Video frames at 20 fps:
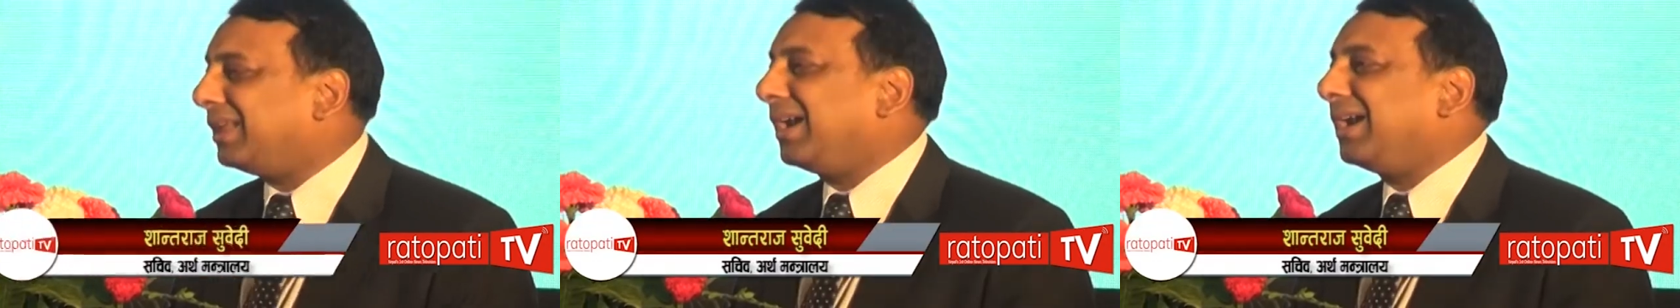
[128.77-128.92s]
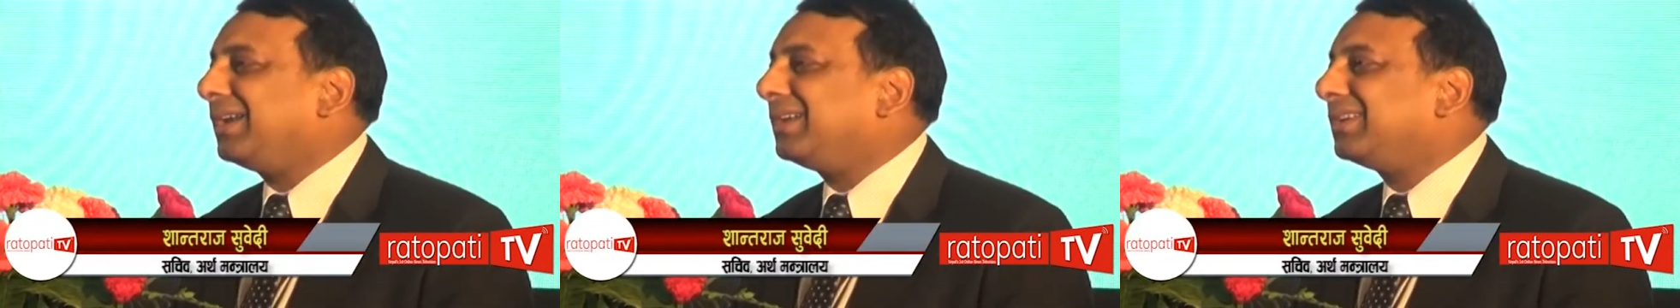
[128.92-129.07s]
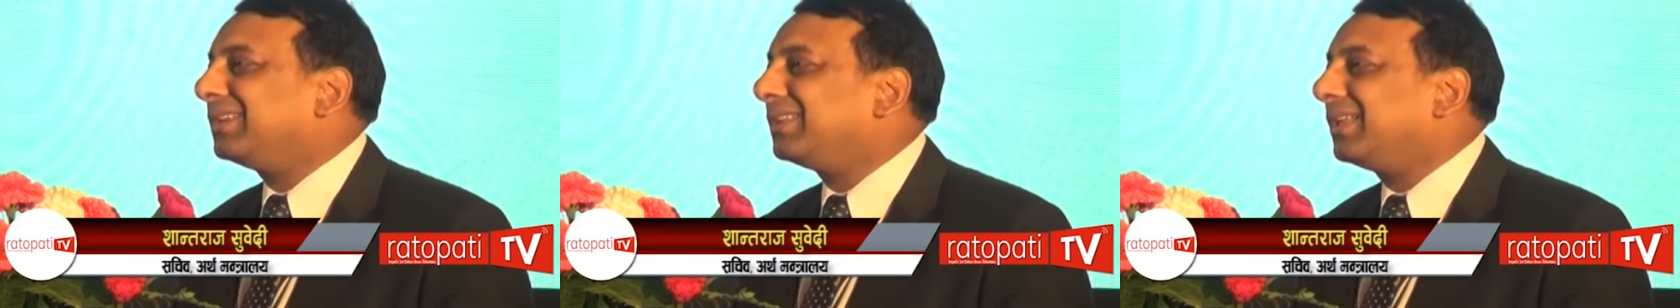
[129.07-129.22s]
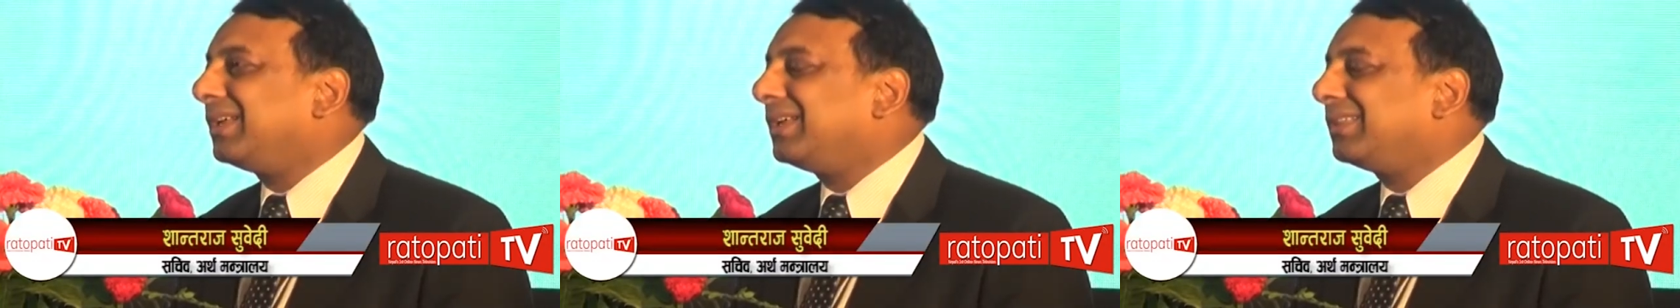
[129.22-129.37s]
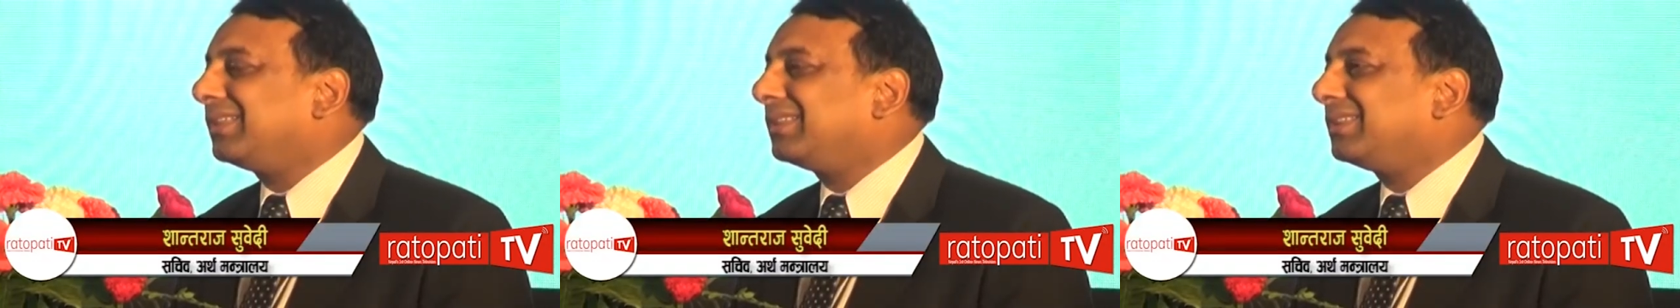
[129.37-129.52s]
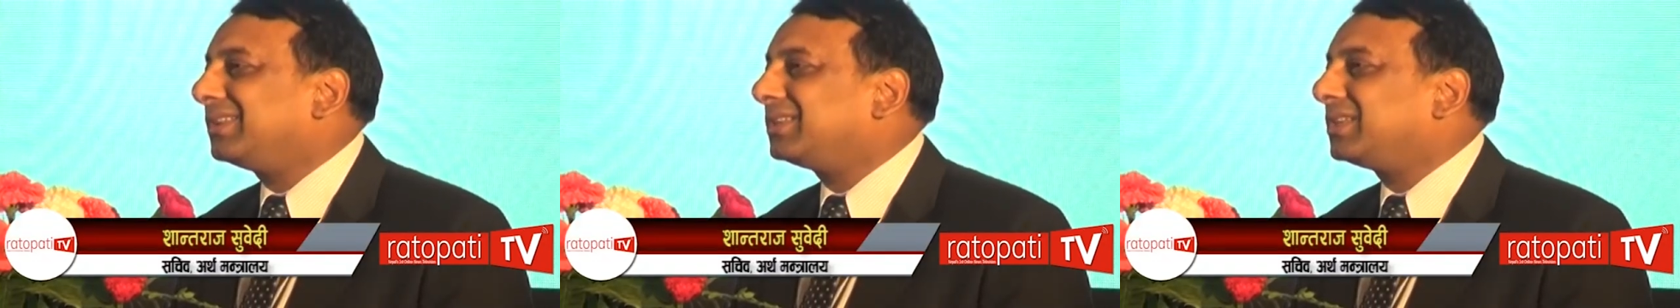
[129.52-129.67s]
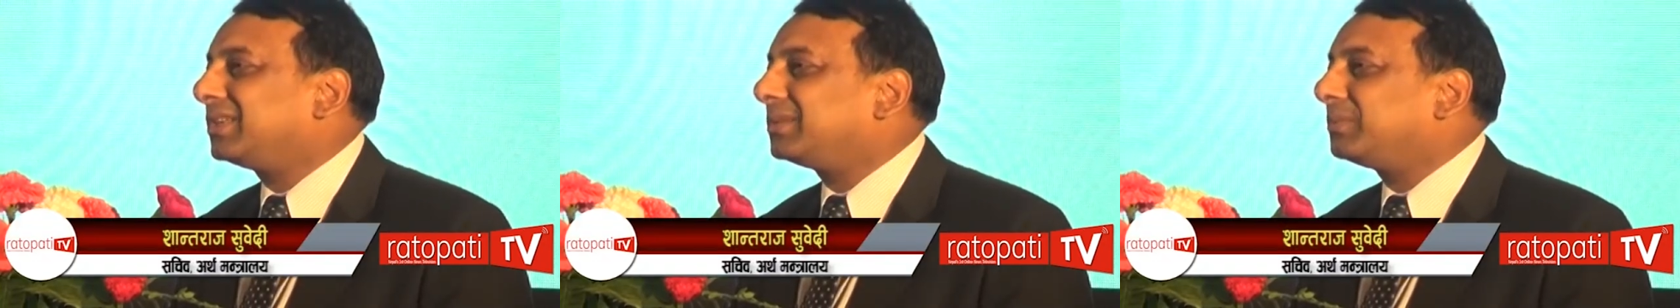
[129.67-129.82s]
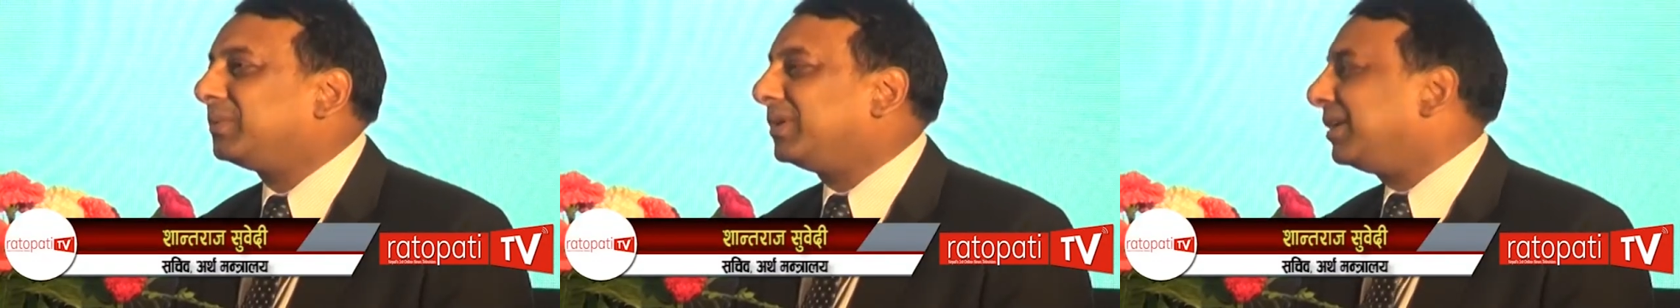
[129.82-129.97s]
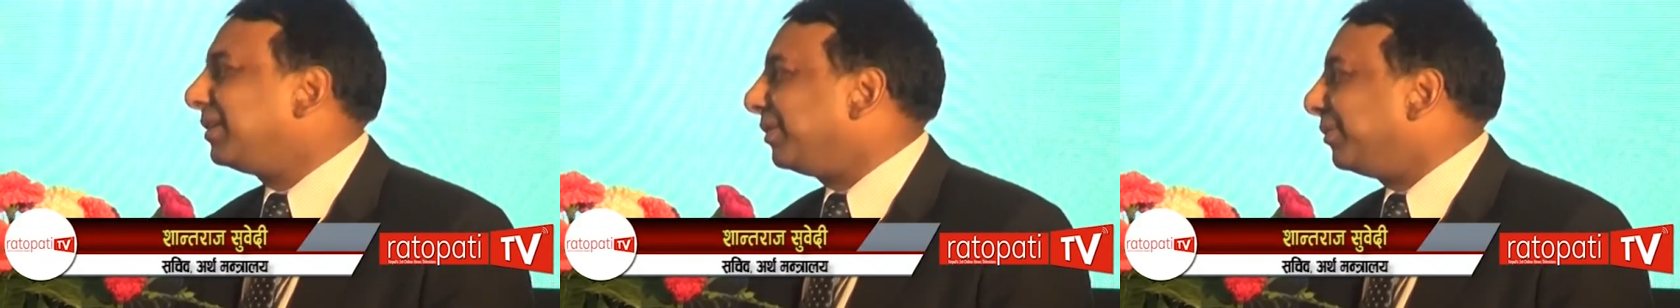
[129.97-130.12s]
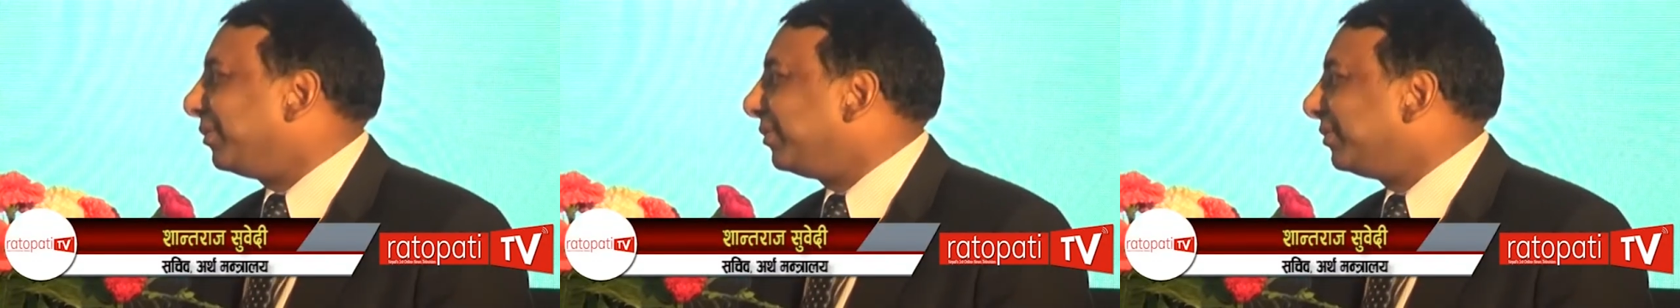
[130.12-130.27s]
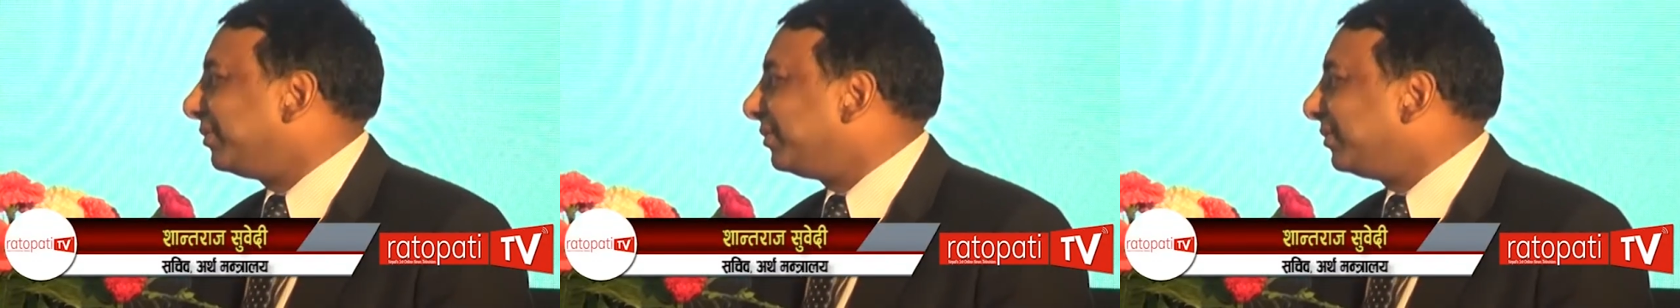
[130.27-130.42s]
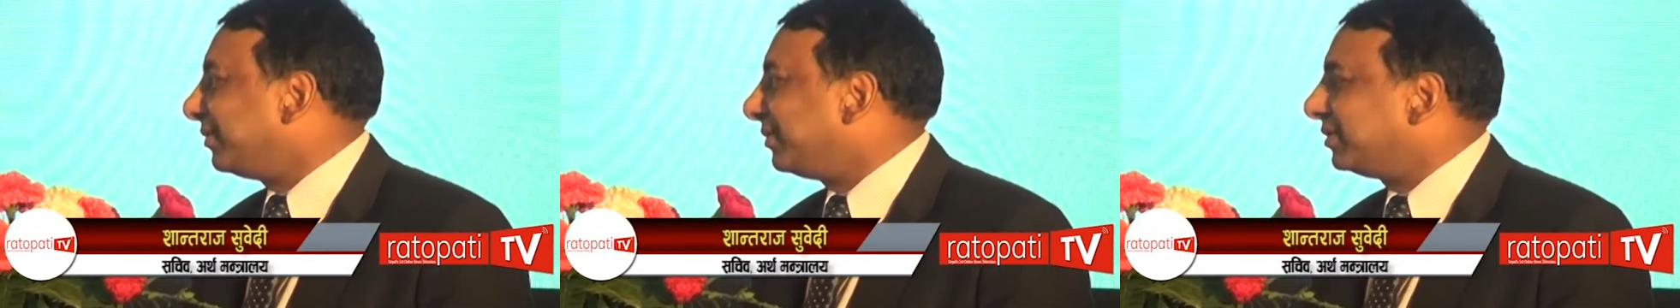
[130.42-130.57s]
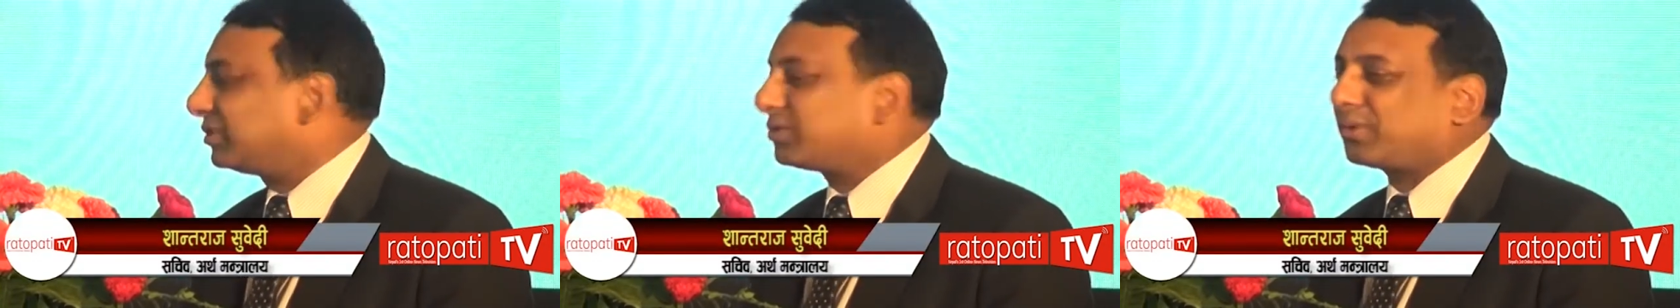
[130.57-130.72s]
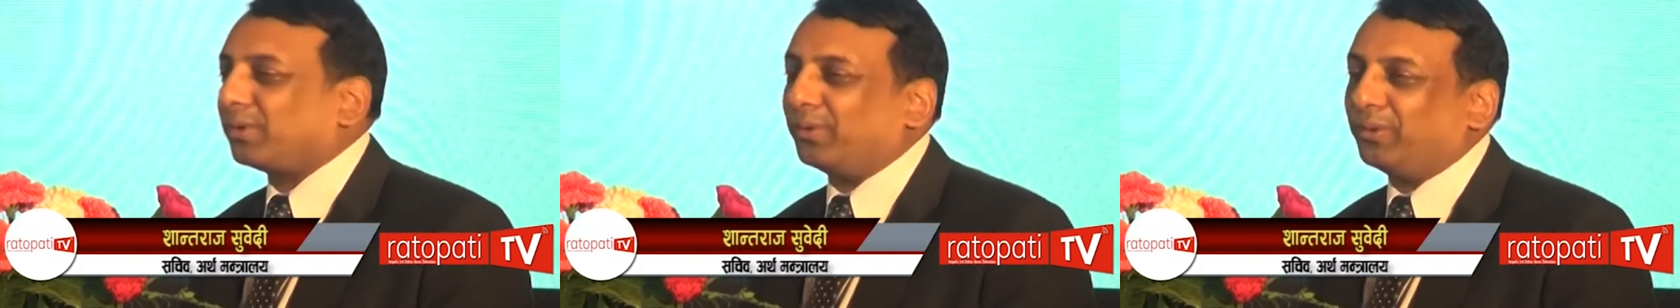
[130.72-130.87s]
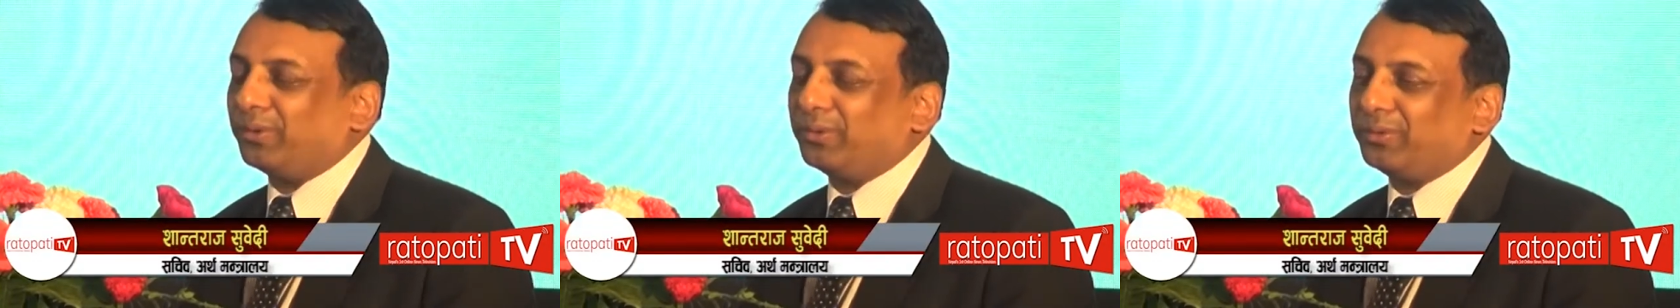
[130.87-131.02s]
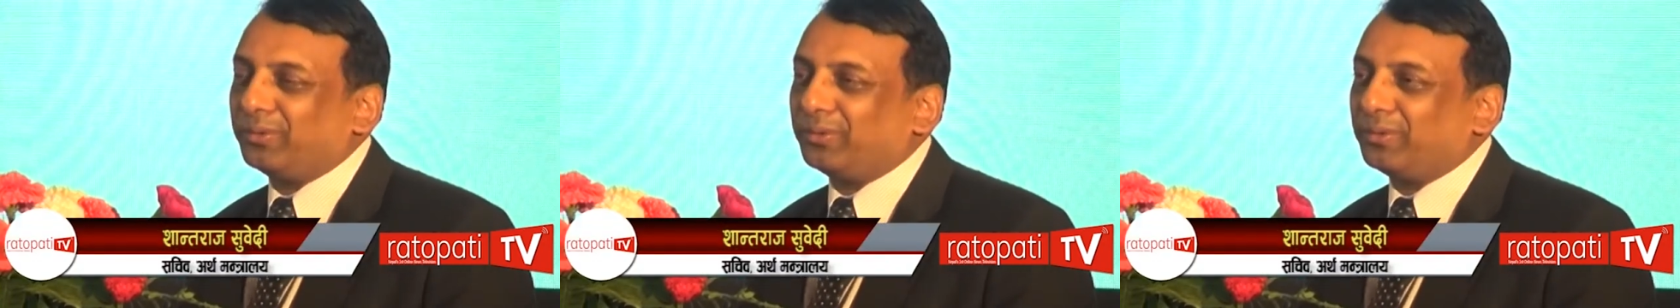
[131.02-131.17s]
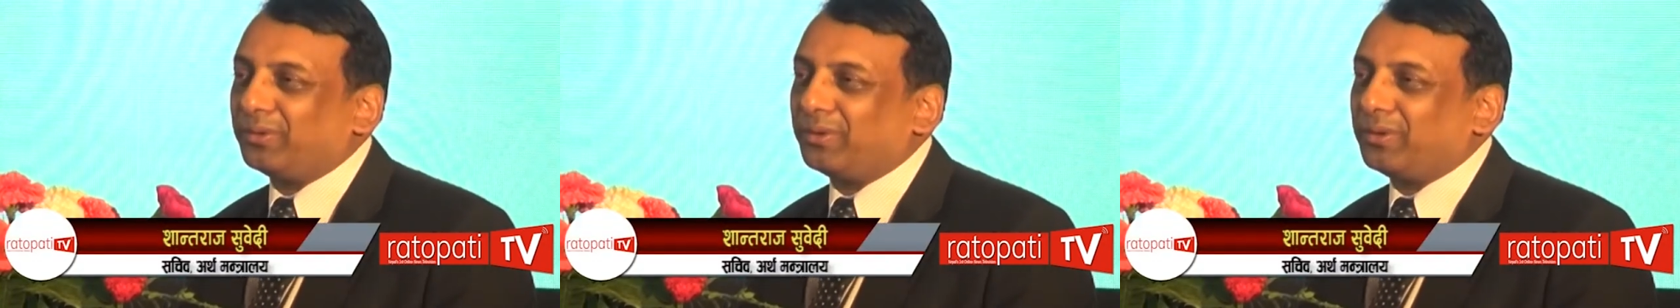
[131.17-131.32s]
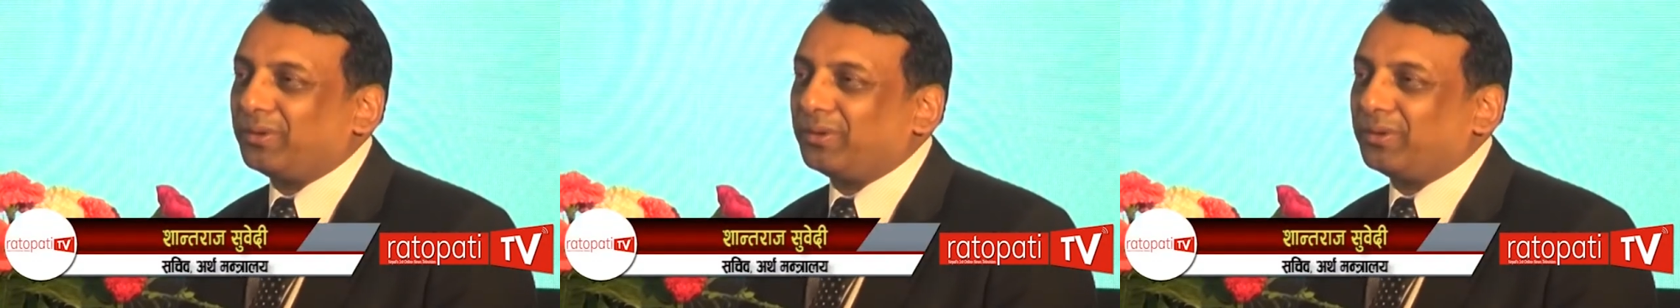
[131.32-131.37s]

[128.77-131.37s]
that this is being slow.